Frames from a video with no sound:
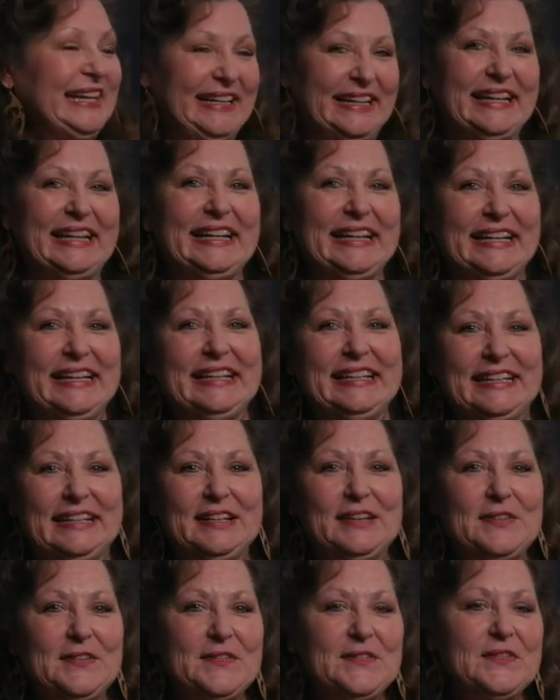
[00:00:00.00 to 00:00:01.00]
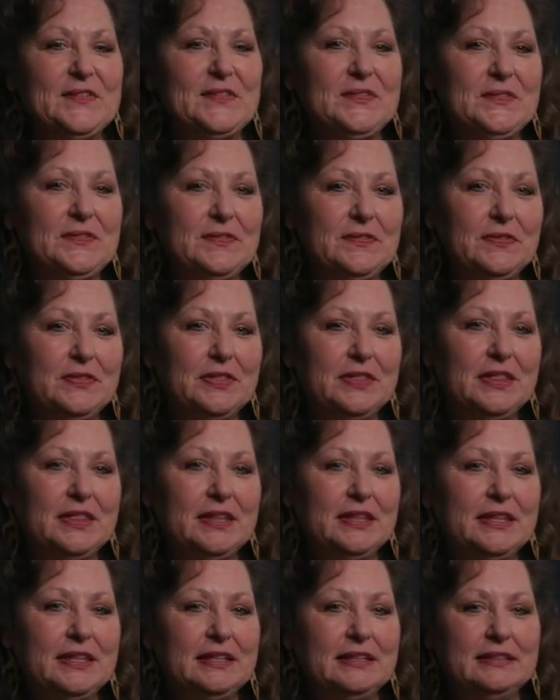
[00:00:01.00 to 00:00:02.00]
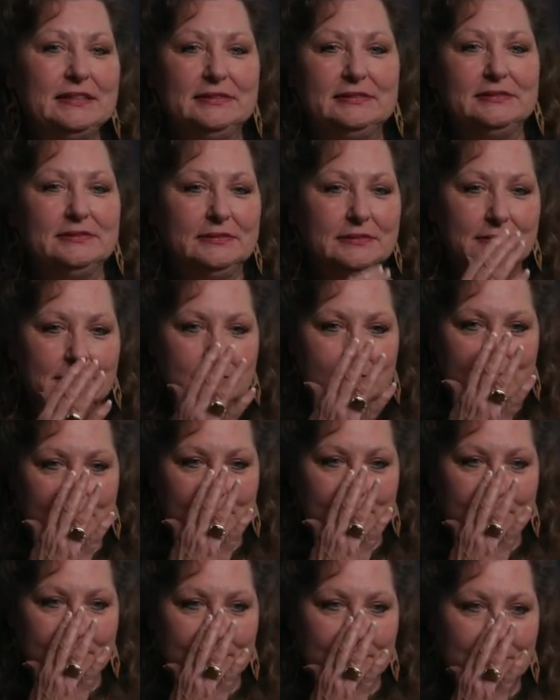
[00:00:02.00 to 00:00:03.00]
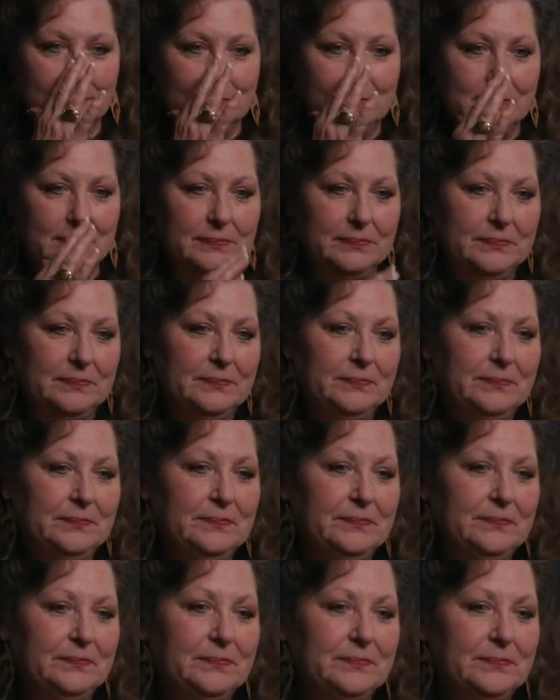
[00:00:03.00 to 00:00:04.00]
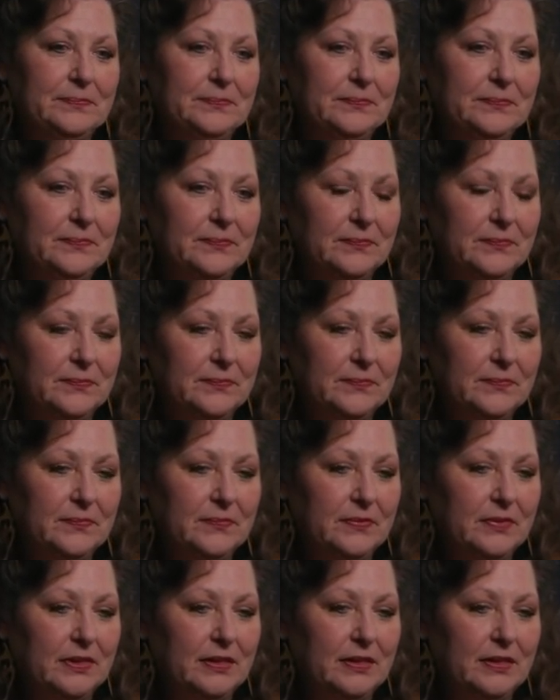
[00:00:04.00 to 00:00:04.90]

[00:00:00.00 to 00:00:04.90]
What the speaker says: (silent)